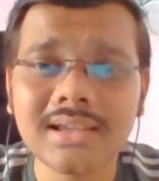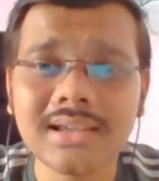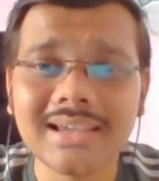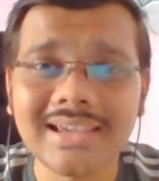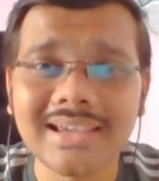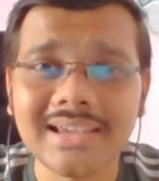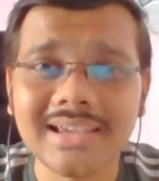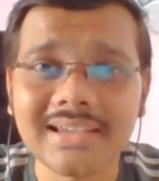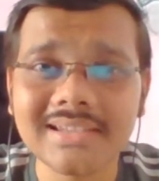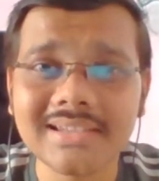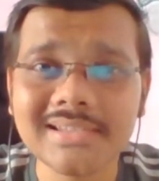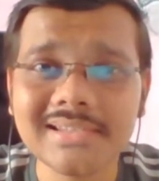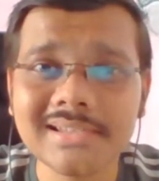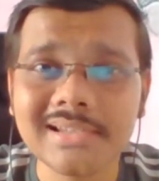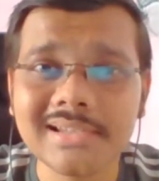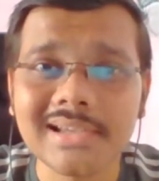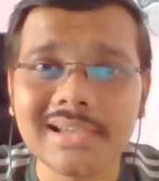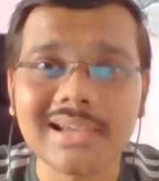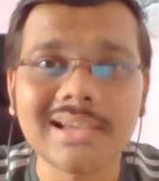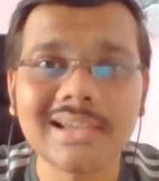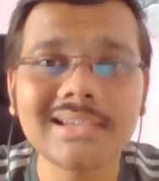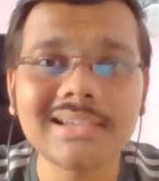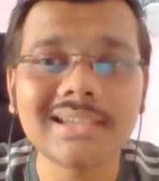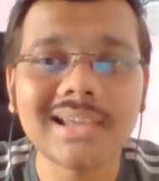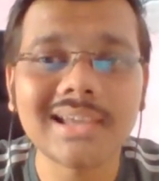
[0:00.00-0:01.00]
is
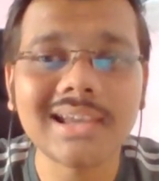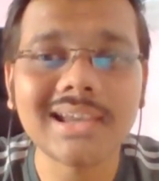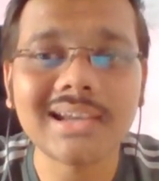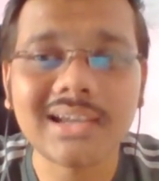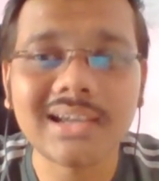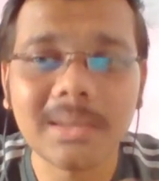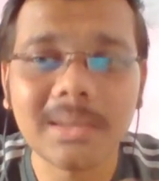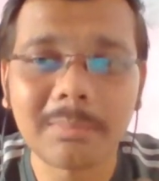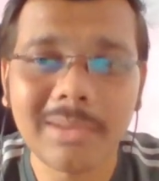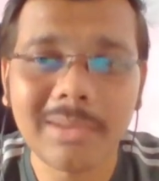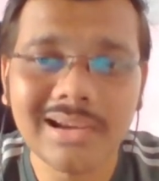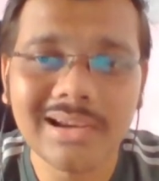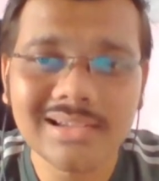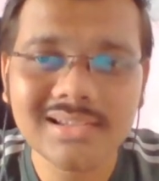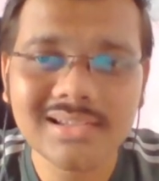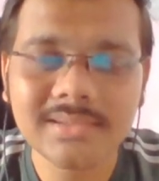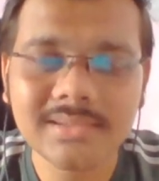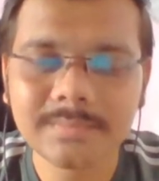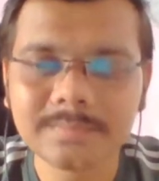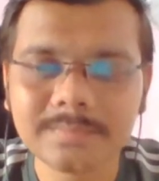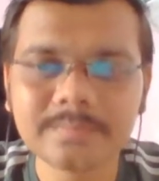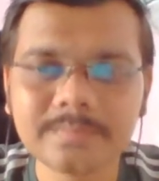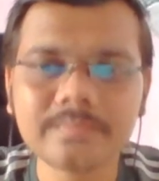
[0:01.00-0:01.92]
it depends.